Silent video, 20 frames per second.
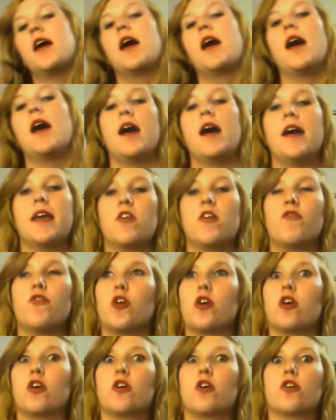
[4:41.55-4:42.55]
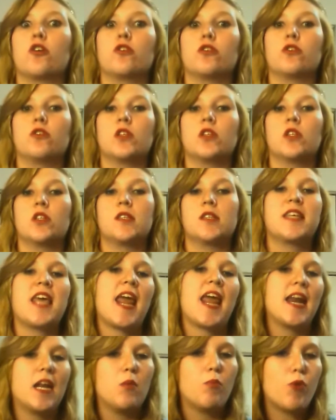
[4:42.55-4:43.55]
if you're
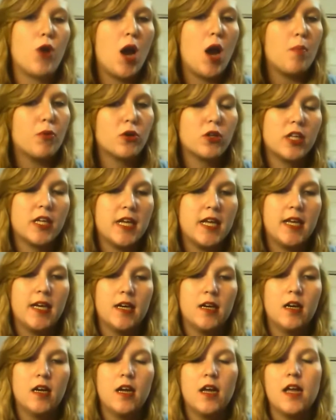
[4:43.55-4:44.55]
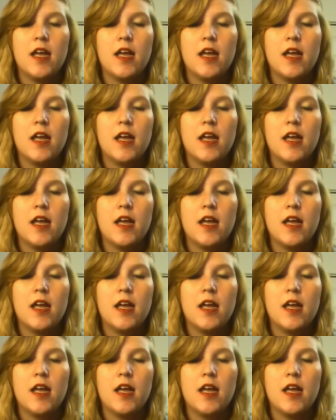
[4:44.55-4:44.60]
scanning properly,